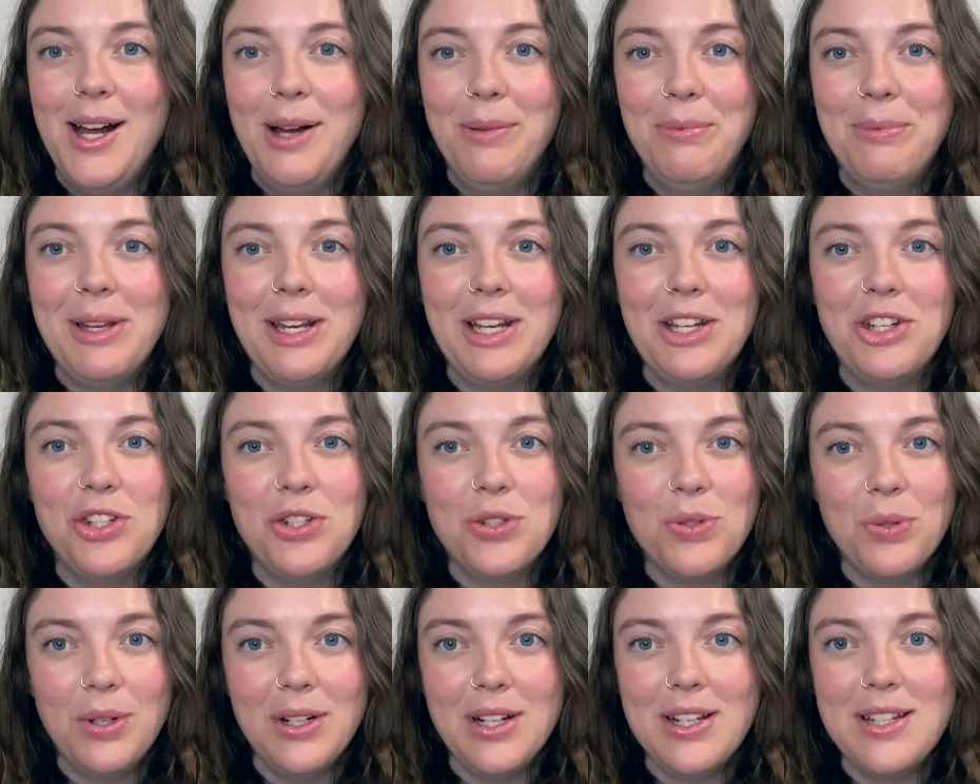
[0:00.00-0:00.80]
in
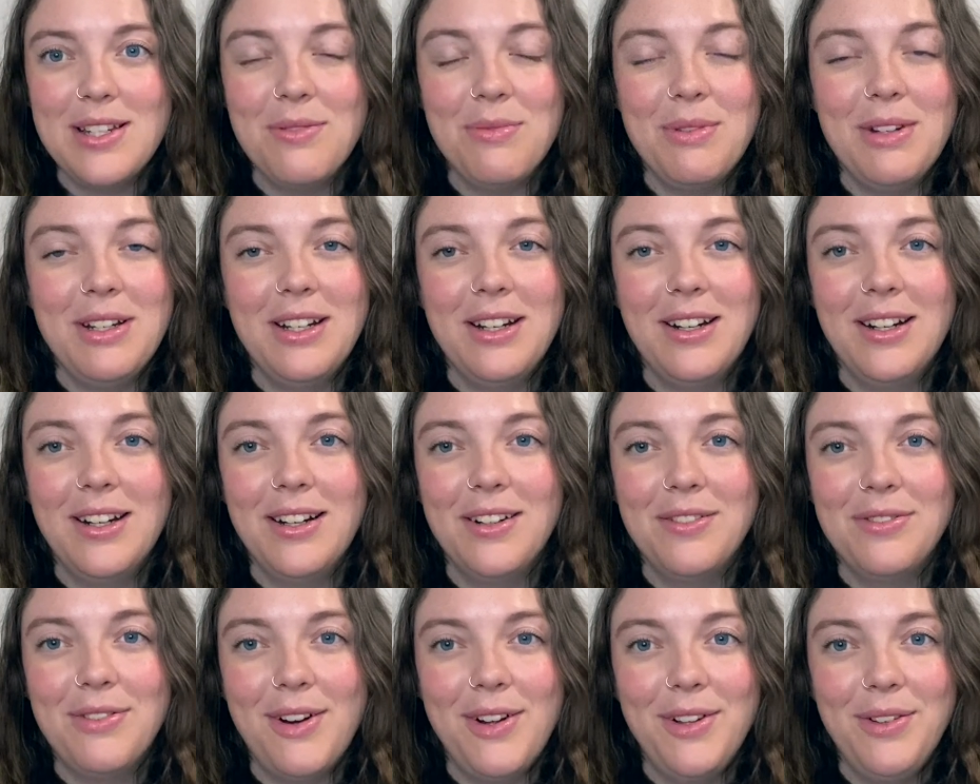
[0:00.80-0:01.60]
short, we
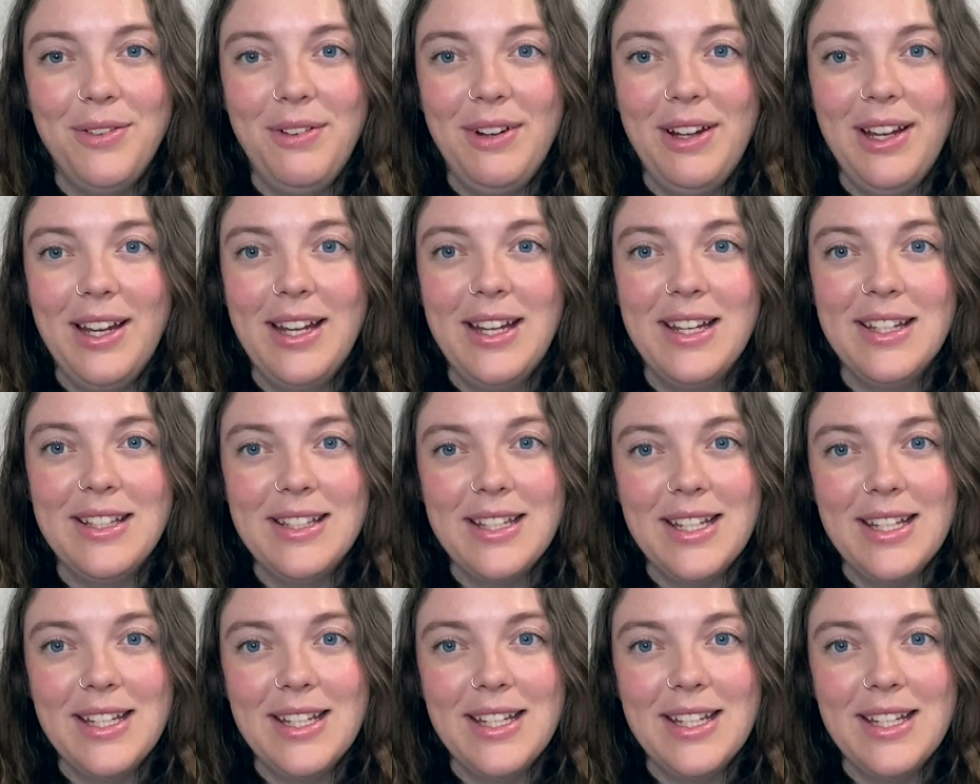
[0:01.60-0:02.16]
are following